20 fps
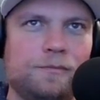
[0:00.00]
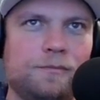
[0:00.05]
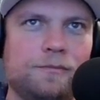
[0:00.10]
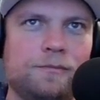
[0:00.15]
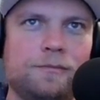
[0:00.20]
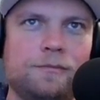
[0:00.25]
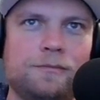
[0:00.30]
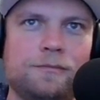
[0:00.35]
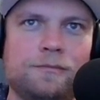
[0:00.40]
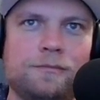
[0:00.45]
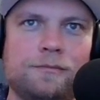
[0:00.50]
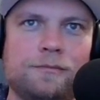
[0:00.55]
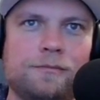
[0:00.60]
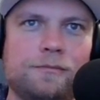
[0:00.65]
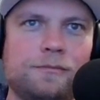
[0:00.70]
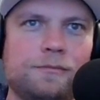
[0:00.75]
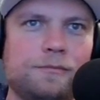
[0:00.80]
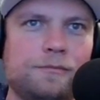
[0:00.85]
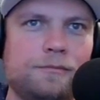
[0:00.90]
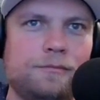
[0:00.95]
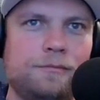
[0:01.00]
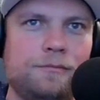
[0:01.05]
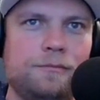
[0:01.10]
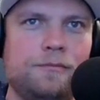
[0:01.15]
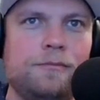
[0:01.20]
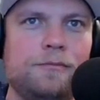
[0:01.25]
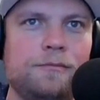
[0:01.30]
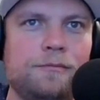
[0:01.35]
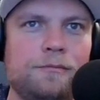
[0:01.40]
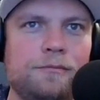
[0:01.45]

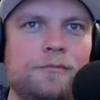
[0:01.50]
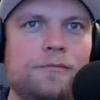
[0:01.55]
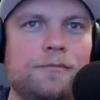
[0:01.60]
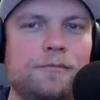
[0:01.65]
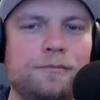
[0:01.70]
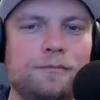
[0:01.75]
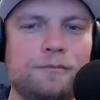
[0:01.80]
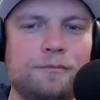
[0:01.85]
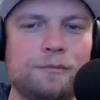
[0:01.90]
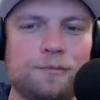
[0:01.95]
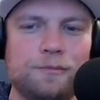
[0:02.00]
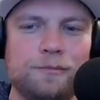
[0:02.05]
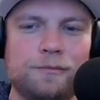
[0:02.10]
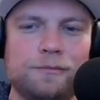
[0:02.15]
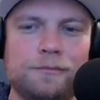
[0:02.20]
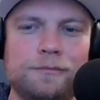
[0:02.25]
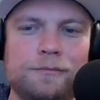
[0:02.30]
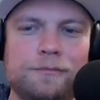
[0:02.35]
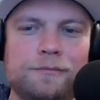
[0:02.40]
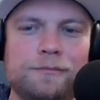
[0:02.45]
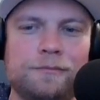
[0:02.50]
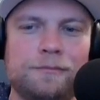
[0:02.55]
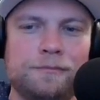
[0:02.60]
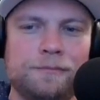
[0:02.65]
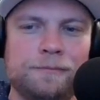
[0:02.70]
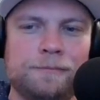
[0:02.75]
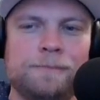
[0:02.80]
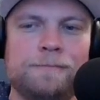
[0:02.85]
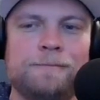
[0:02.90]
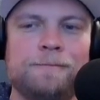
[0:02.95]

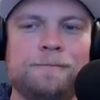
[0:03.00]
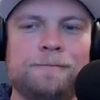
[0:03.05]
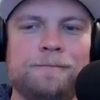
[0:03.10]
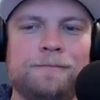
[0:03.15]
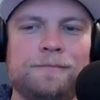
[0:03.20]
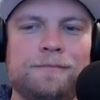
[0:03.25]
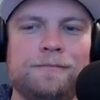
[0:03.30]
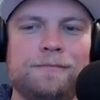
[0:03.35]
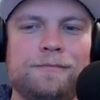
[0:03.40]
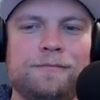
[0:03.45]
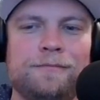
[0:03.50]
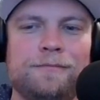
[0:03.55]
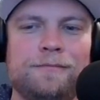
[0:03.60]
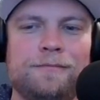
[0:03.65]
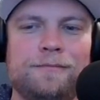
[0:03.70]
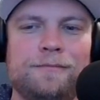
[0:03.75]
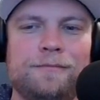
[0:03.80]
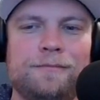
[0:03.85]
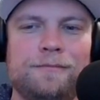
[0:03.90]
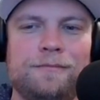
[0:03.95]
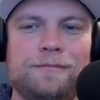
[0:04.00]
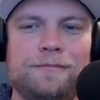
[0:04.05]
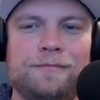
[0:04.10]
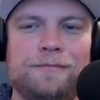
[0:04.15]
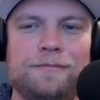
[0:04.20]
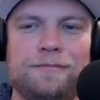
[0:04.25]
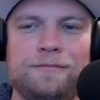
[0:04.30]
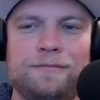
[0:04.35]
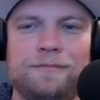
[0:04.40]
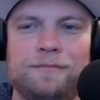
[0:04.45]

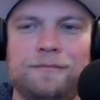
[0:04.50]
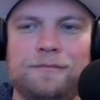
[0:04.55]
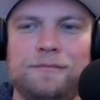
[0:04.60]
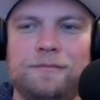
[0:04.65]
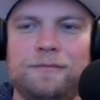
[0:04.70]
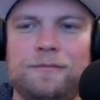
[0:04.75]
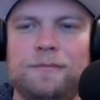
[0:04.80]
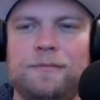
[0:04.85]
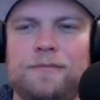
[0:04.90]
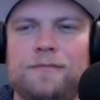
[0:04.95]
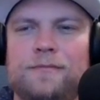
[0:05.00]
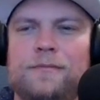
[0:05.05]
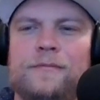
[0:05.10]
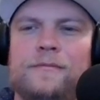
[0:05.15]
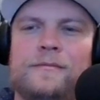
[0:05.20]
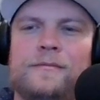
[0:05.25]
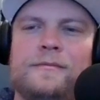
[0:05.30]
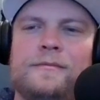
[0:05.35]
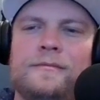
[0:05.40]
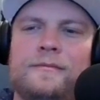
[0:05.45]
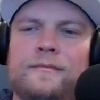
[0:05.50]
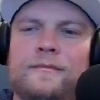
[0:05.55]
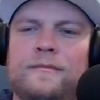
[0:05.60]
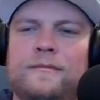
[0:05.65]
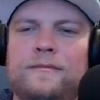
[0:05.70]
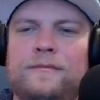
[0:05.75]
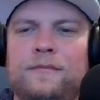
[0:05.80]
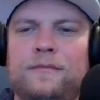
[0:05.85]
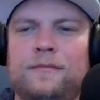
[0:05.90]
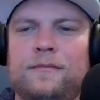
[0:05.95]

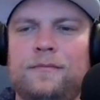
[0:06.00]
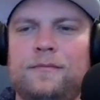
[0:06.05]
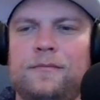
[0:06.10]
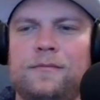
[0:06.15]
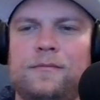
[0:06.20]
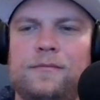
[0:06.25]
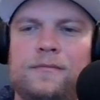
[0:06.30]
(silent)